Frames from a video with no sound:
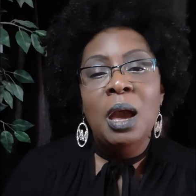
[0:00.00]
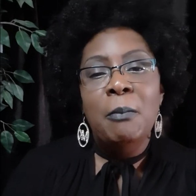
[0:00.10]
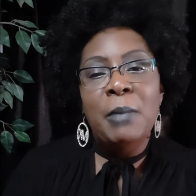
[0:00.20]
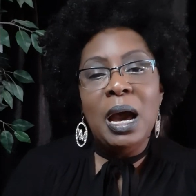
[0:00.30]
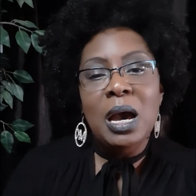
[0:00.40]

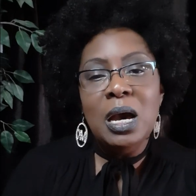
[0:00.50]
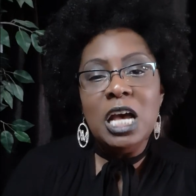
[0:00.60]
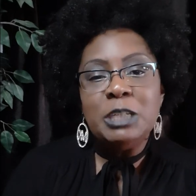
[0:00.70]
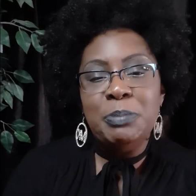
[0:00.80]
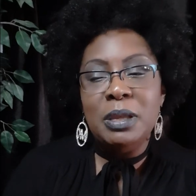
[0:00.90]
my
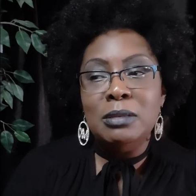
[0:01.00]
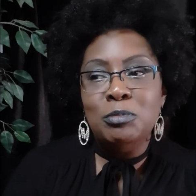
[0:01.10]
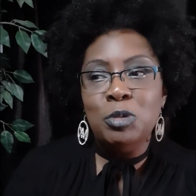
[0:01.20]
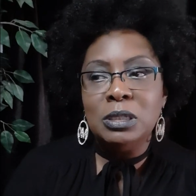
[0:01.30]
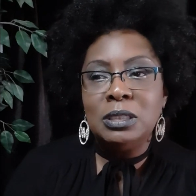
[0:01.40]

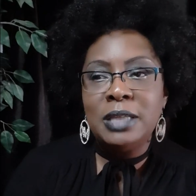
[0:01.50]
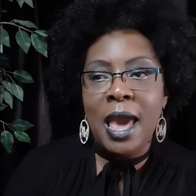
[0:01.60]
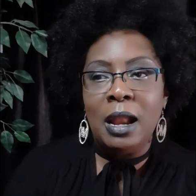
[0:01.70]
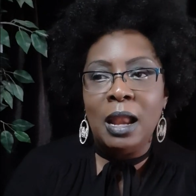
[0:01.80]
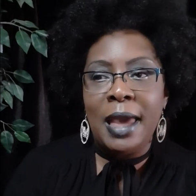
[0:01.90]
husband was
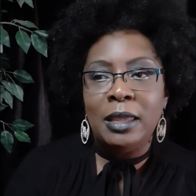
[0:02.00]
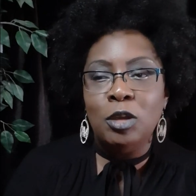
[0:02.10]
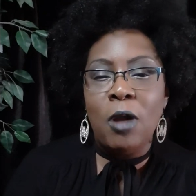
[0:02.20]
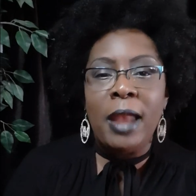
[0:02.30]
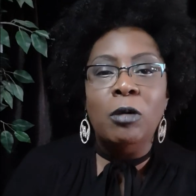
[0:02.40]
kind of
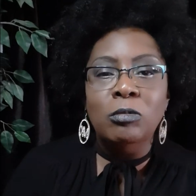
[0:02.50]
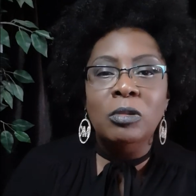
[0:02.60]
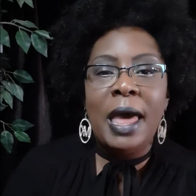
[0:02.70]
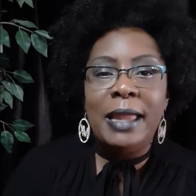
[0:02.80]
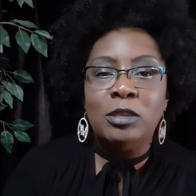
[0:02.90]

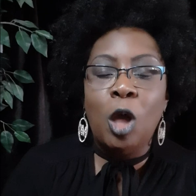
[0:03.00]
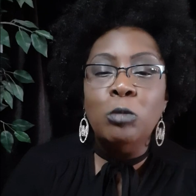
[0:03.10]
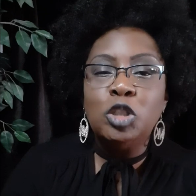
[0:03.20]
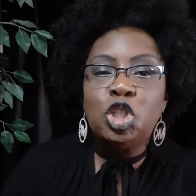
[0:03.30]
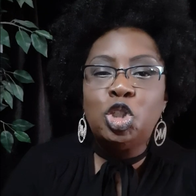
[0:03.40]
like,
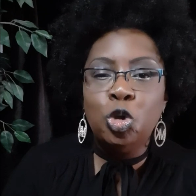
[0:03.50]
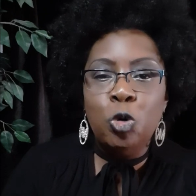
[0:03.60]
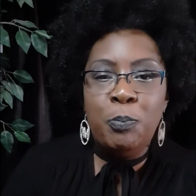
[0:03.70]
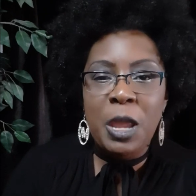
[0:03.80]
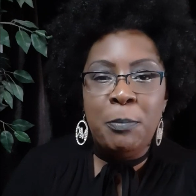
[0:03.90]
don't
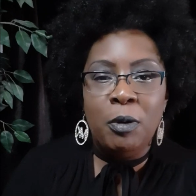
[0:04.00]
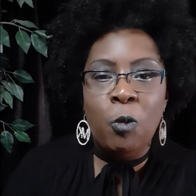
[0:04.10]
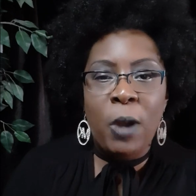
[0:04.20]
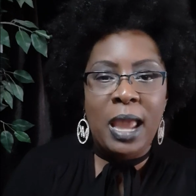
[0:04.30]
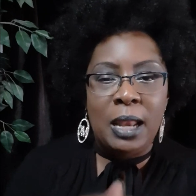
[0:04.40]
shoo people
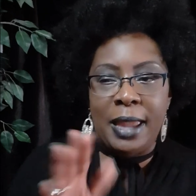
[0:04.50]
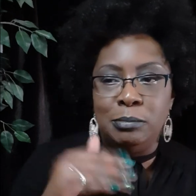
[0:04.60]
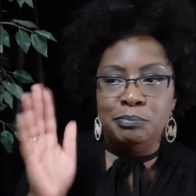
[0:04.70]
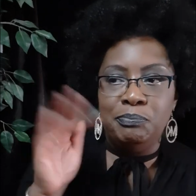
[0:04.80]
away like